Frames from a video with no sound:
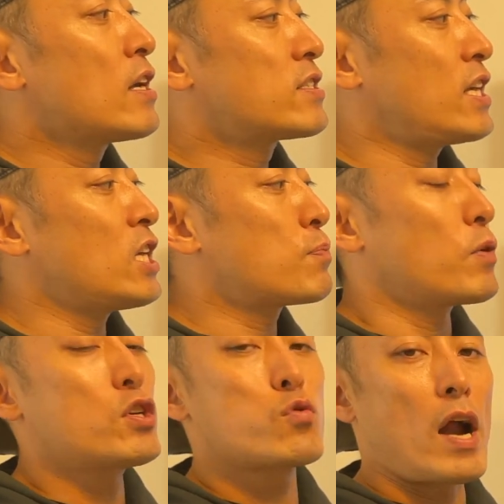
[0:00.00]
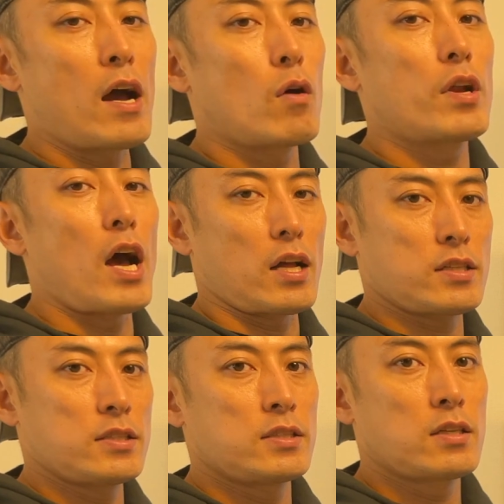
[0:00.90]
this bullish run or
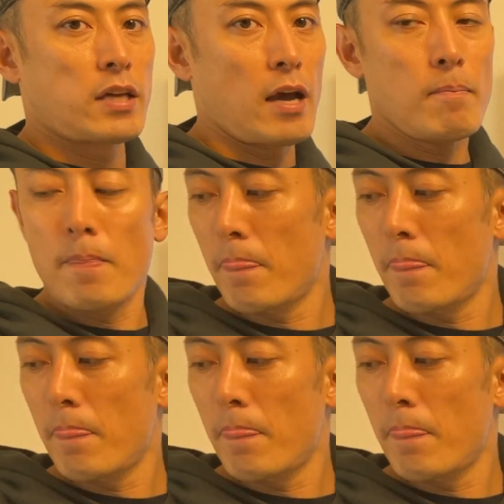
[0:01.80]
not. Okay?